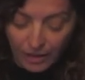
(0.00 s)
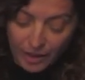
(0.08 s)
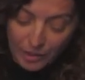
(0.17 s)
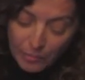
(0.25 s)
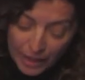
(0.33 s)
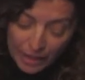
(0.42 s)

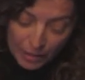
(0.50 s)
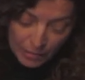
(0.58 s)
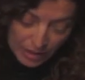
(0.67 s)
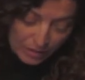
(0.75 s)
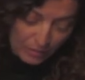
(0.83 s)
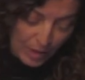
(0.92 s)
In
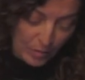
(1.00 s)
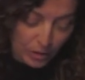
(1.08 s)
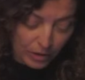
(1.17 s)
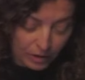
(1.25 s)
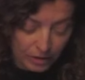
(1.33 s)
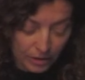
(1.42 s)
Benjamin's
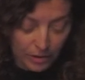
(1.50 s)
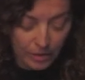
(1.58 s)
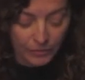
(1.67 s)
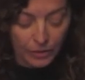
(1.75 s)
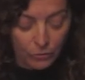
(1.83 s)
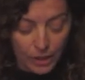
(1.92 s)
framework,
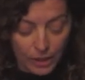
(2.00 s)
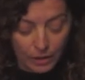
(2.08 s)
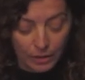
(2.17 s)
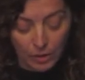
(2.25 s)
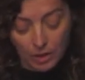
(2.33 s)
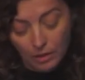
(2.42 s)
the
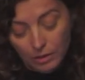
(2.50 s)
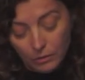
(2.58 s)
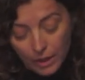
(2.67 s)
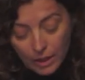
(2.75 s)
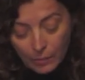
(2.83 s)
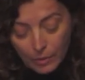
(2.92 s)

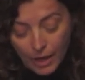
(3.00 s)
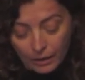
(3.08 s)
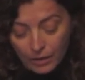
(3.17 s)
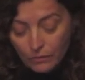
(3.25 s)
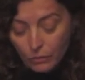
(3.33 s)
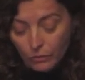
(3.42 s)
reading
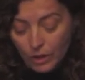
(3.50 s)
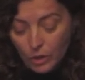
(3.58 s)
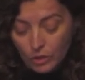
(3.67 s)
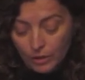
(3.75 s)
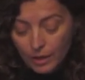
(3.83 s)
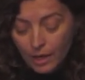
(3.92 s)
practice for
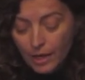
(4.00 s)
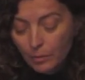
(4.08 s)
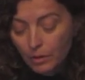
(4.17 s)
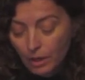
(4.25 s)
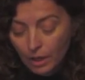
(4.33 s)
facial type